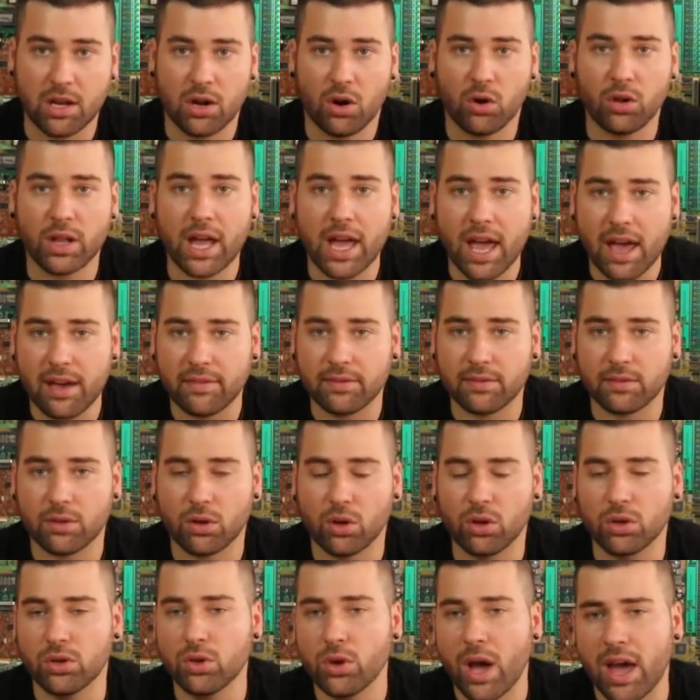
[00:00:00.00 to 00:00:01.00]

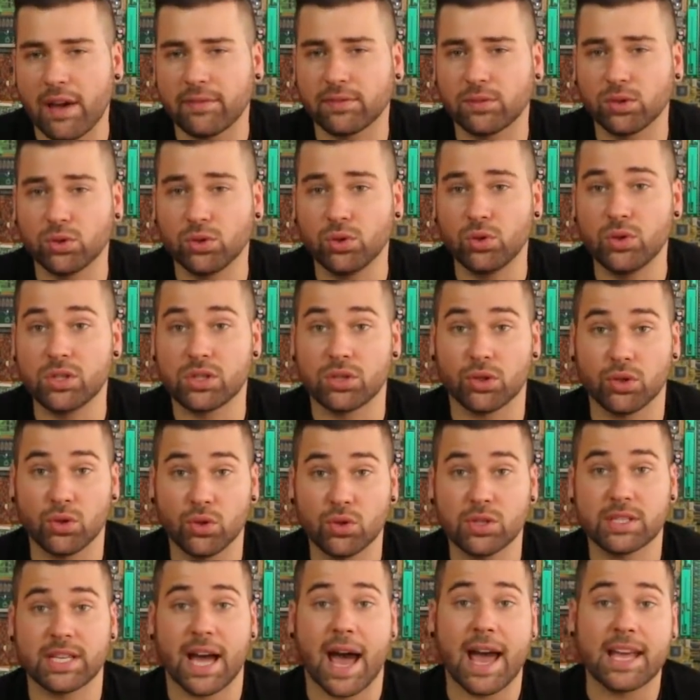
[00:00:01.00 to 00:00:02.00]
All you have to do is to
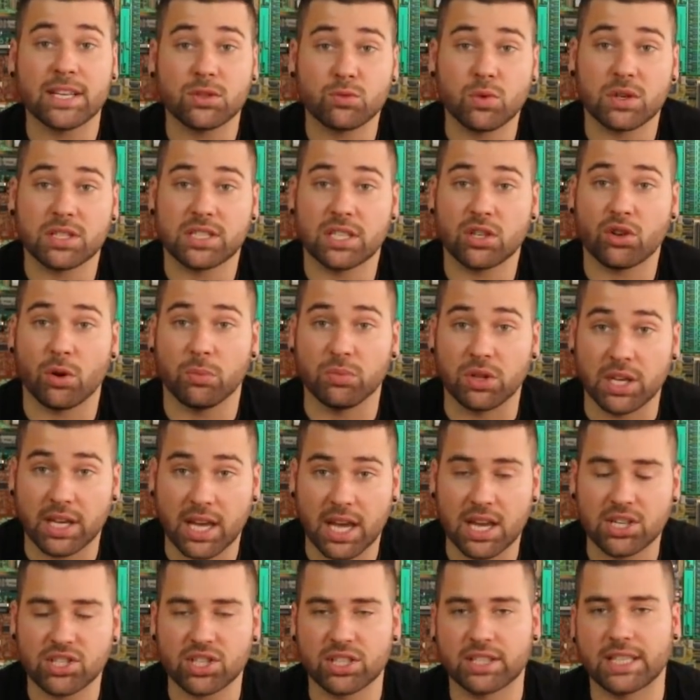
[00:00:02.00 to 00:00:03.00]
use the I2C
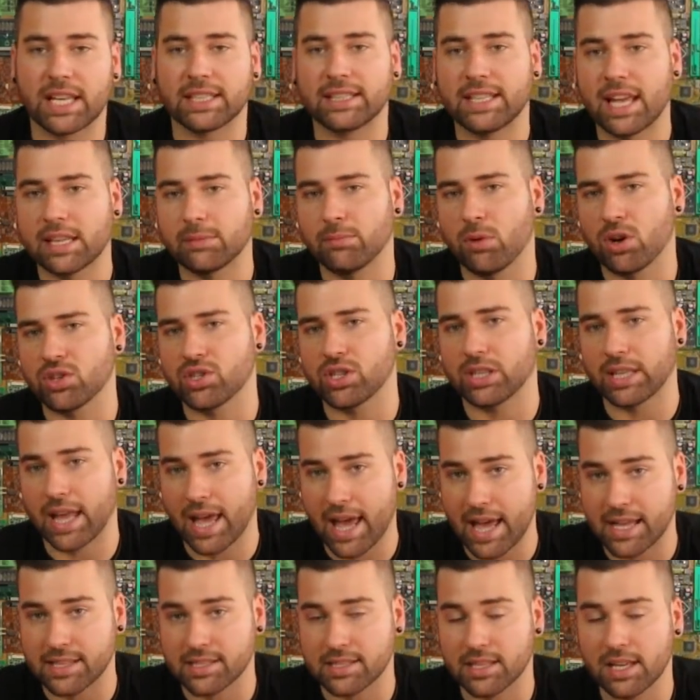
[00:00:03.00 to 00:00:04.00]
communication that module
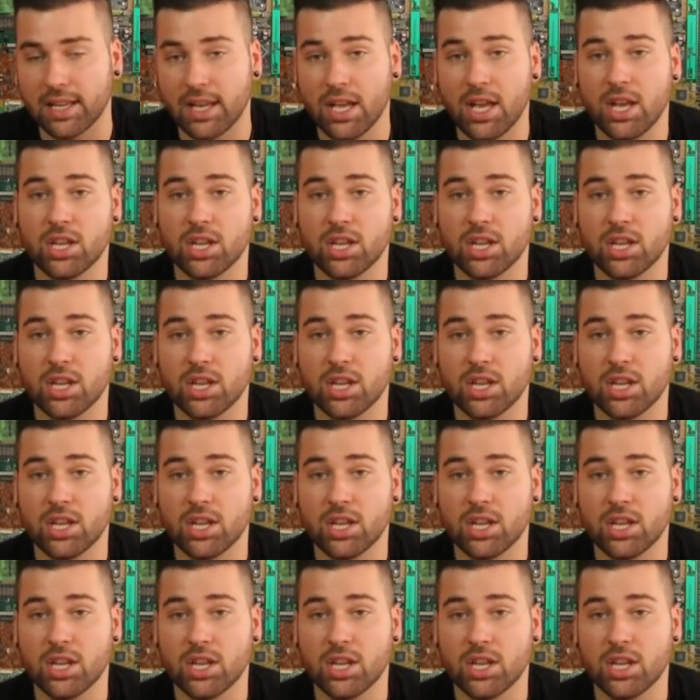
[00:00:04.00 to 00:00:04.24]
has.